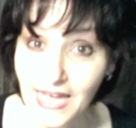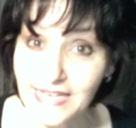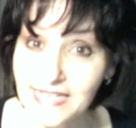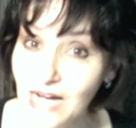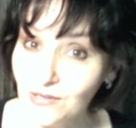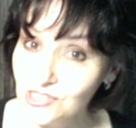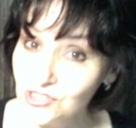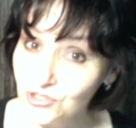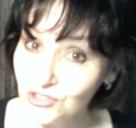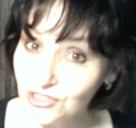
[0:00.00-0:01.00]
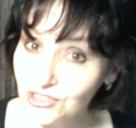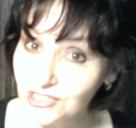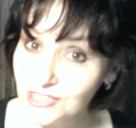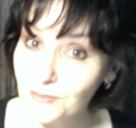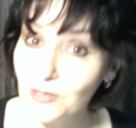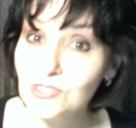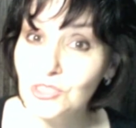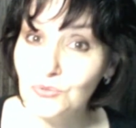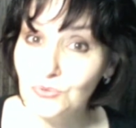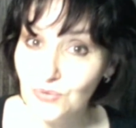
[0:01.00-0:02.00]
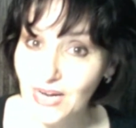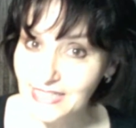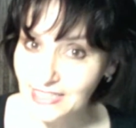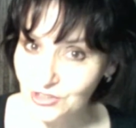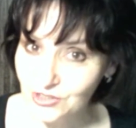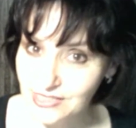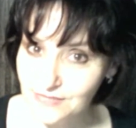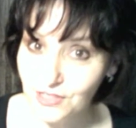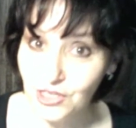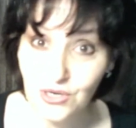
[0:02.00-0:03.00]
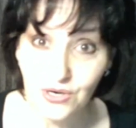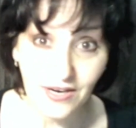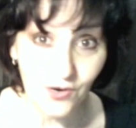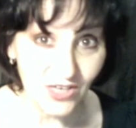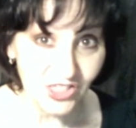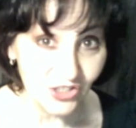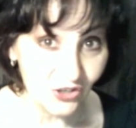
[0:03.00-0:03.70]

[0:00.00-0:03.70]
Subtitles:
Now it is your turn to post right under this video a question